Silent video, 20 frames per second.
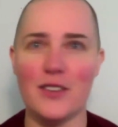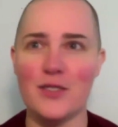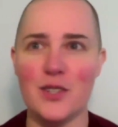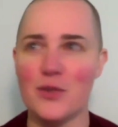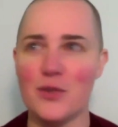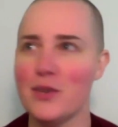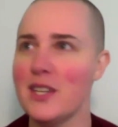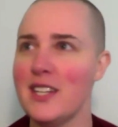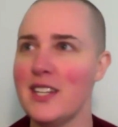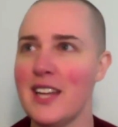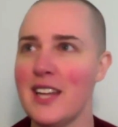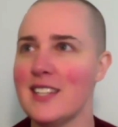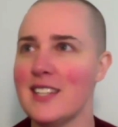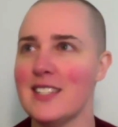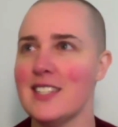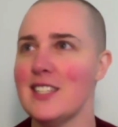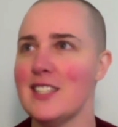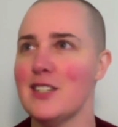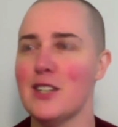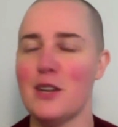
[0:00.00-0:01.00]
you realize
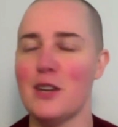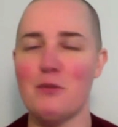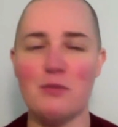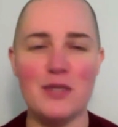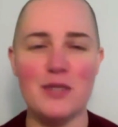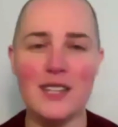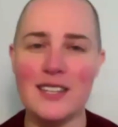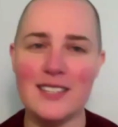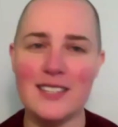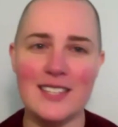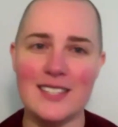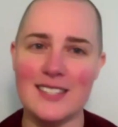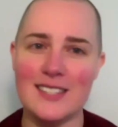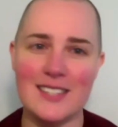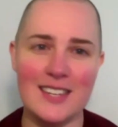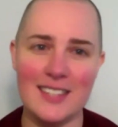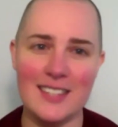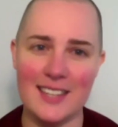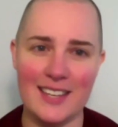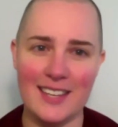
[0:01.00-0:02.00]
that you're completely
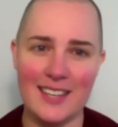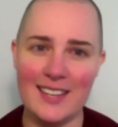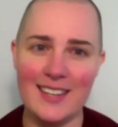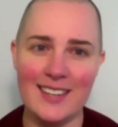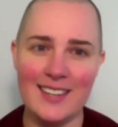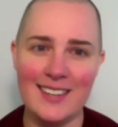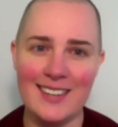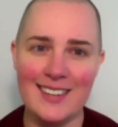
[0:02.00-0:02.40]
silly.